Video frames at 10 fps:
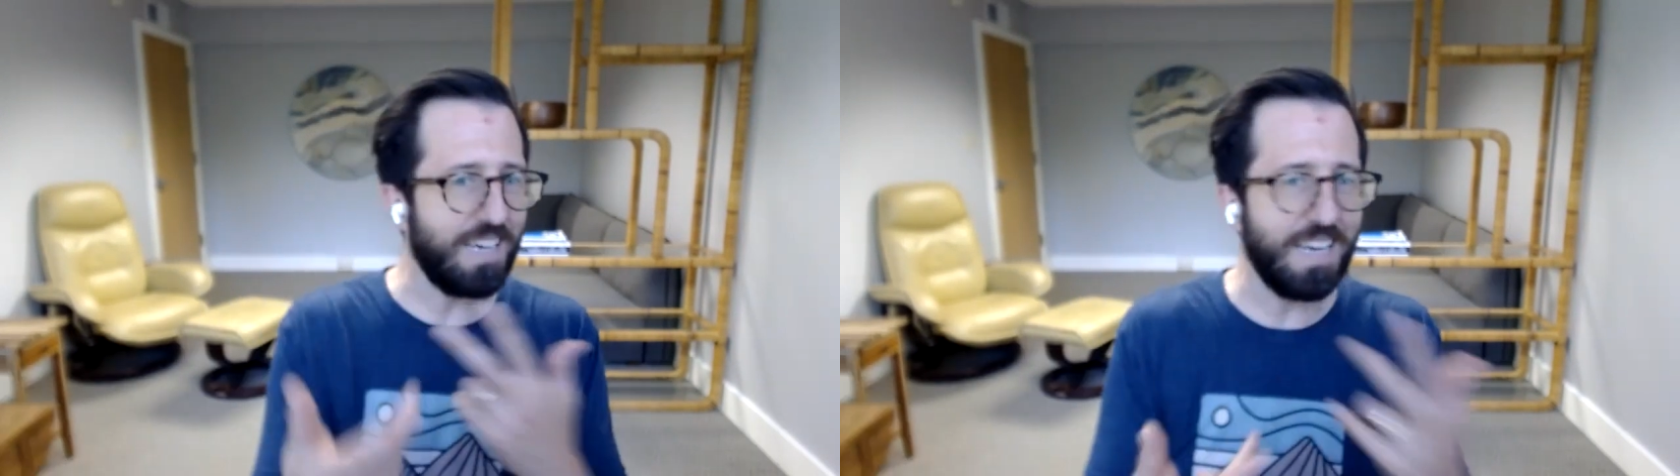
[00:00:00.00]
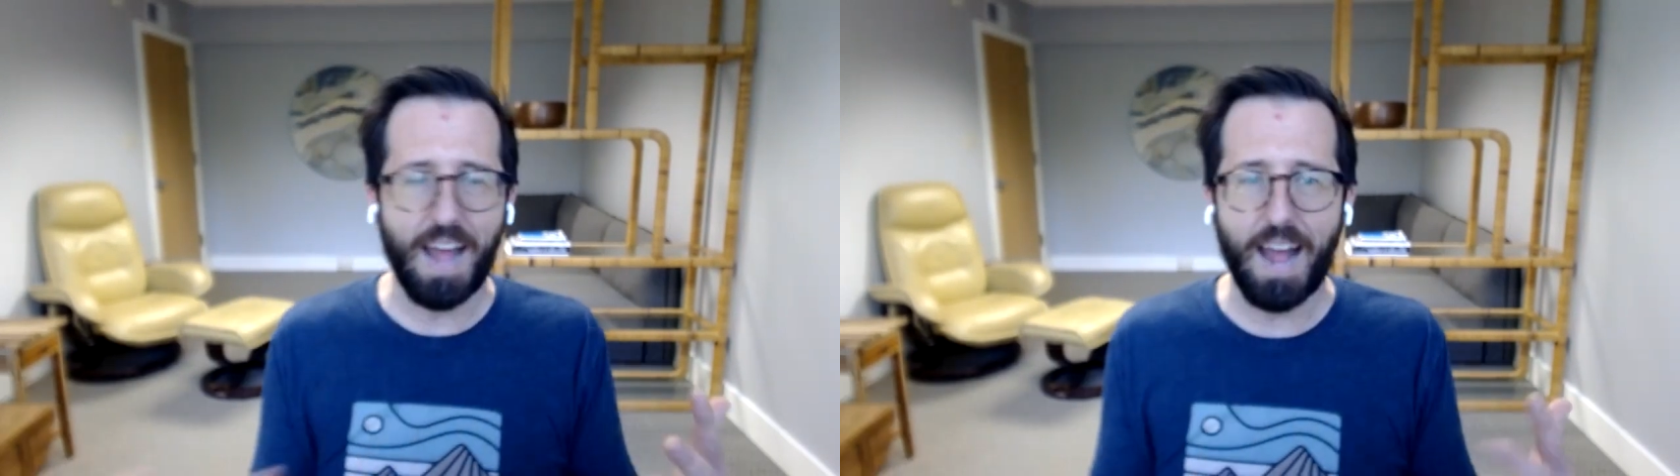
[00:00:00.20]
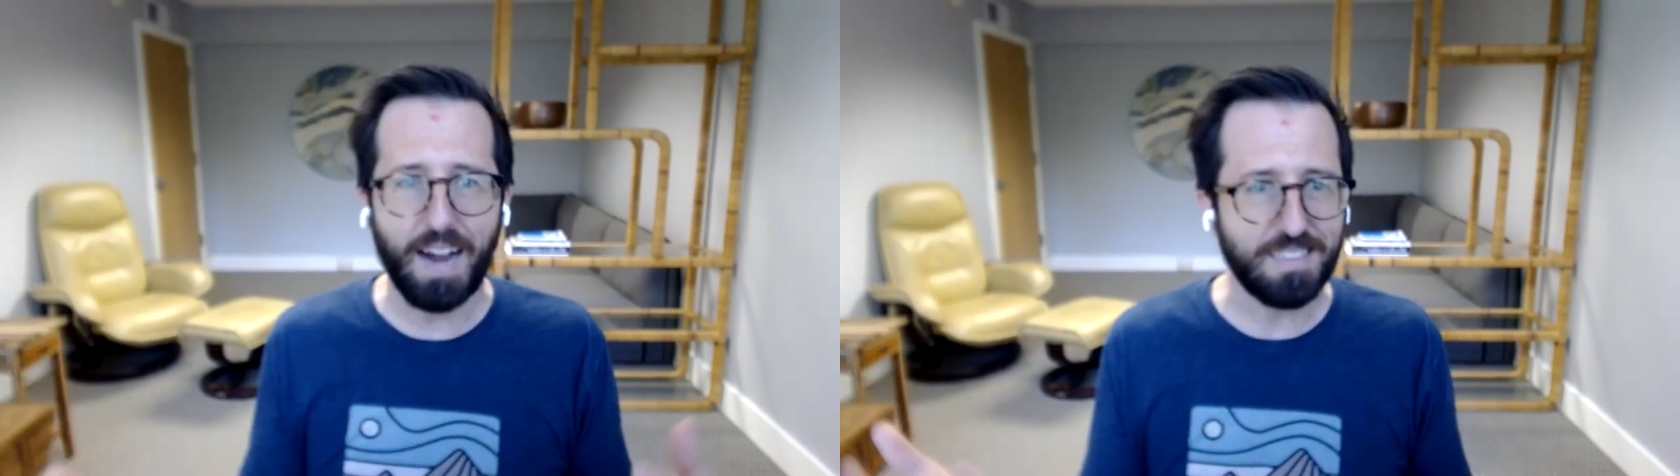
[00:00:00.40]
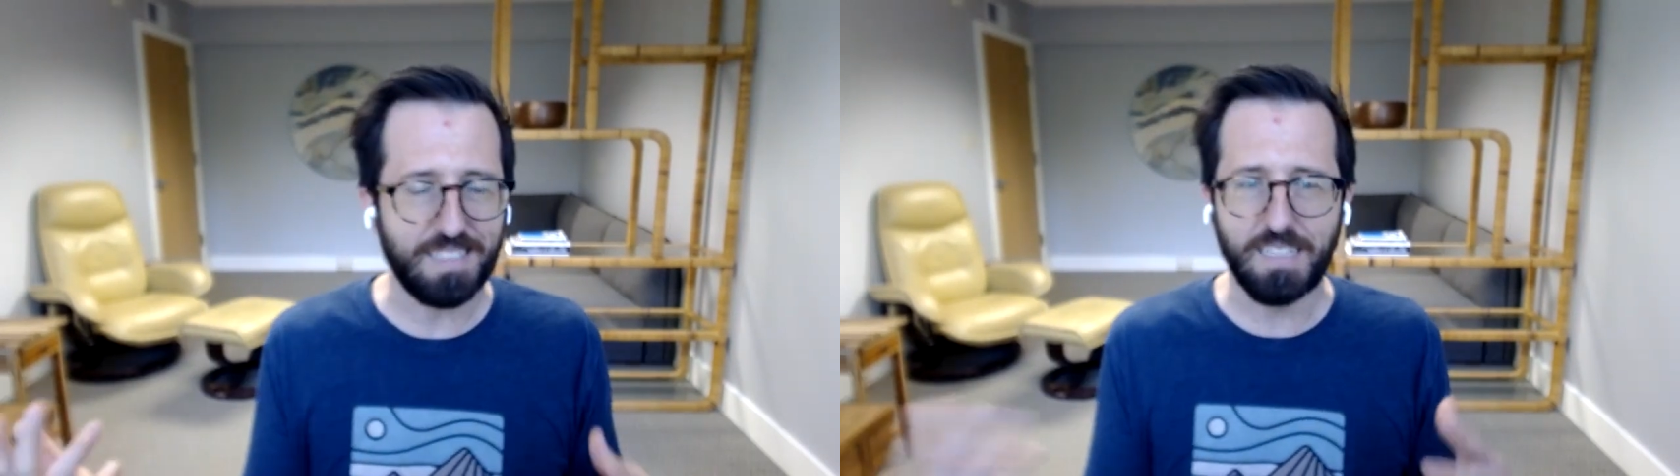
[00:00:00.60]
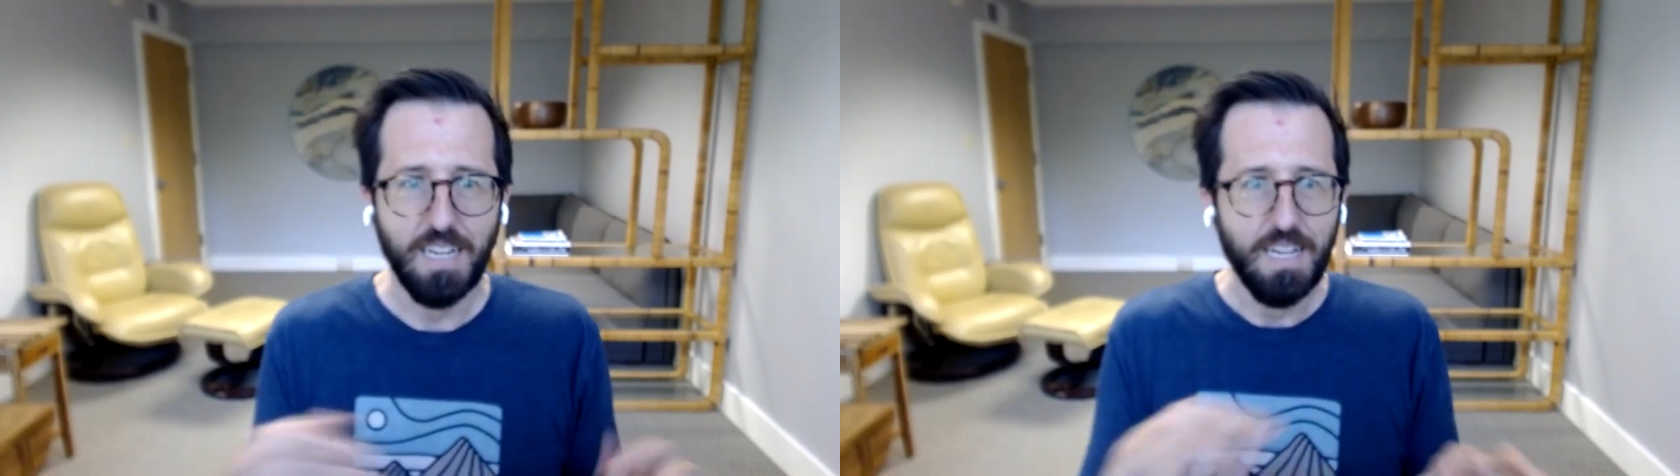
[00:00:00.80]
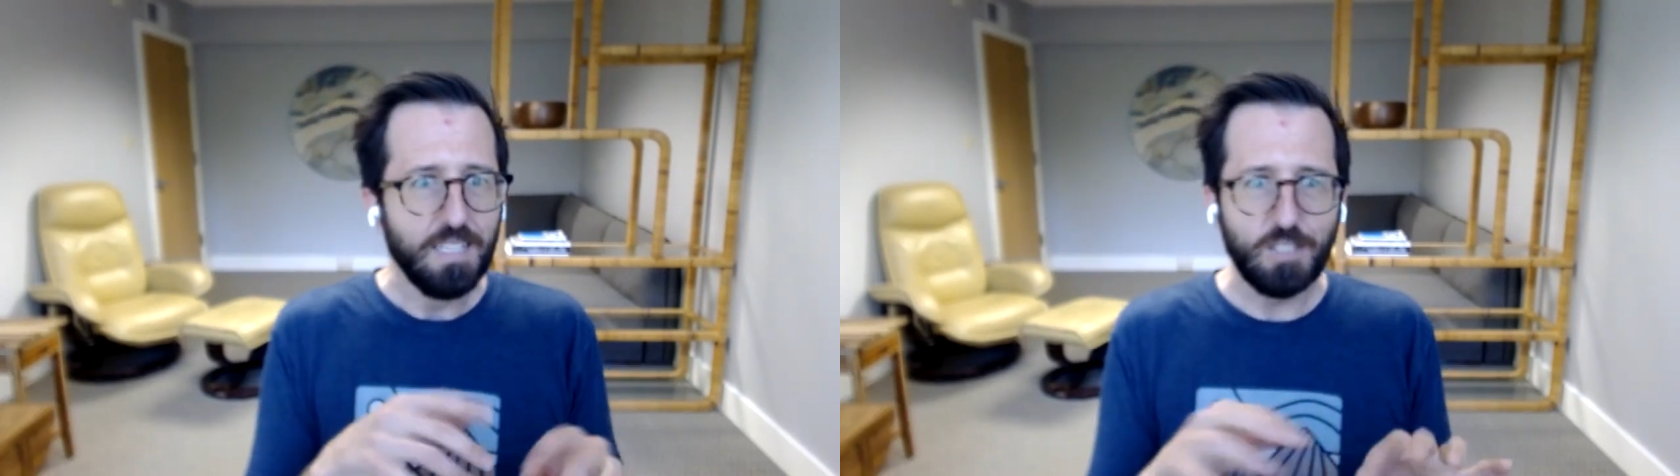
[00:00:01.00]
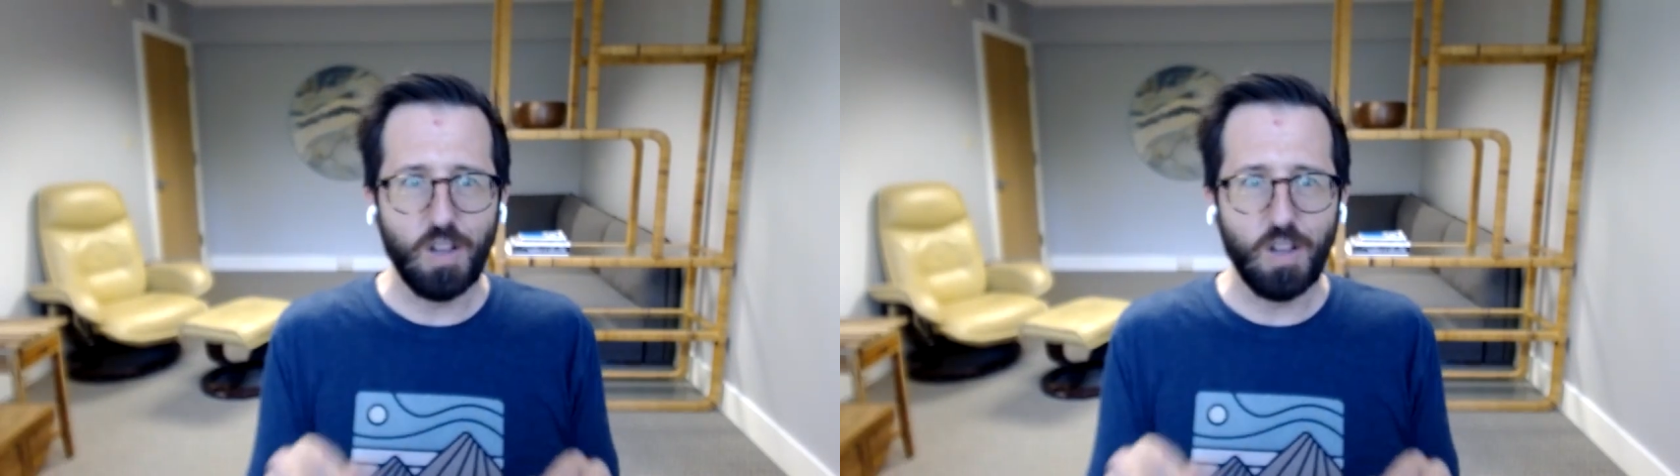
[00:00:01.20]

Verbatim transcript: that connects.